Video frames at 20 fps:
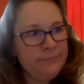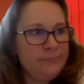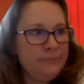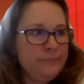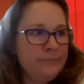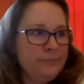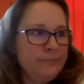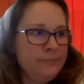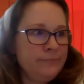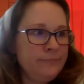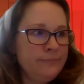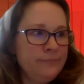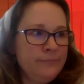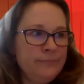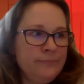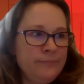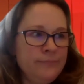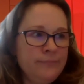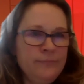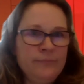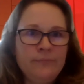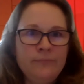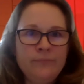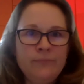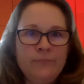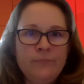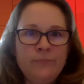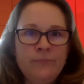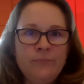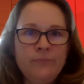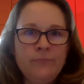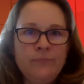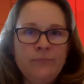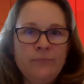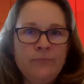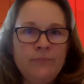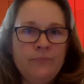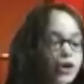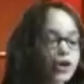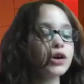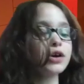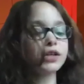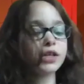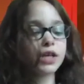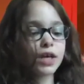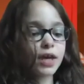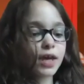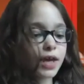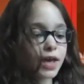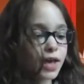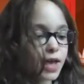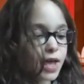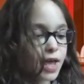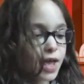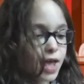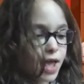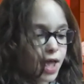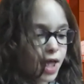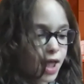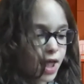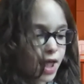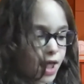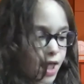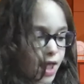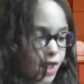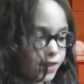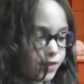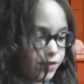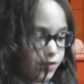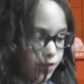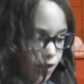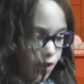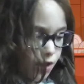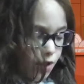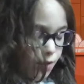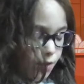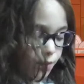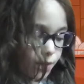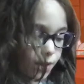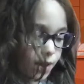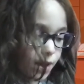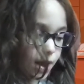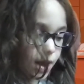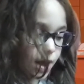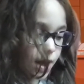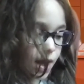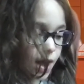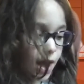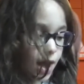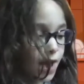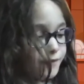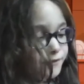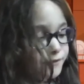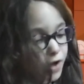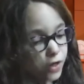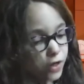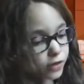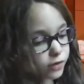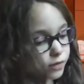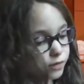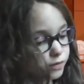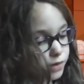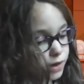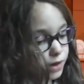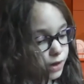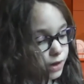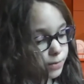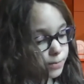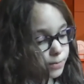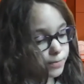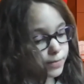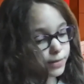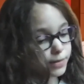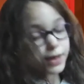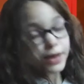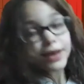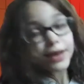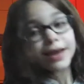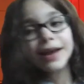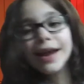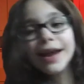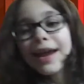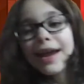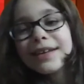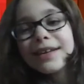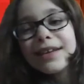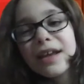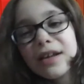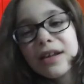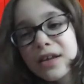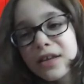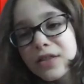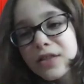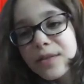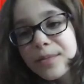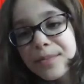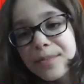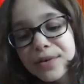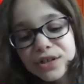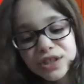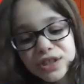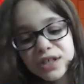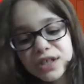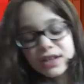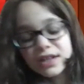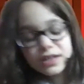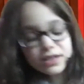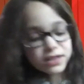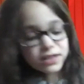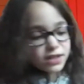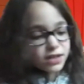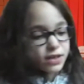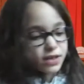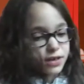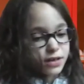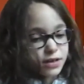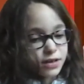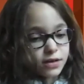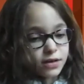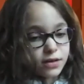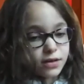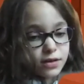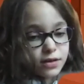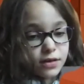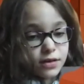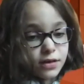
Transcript: I knew Duke was no good. And so I followed him and hid in the bushes and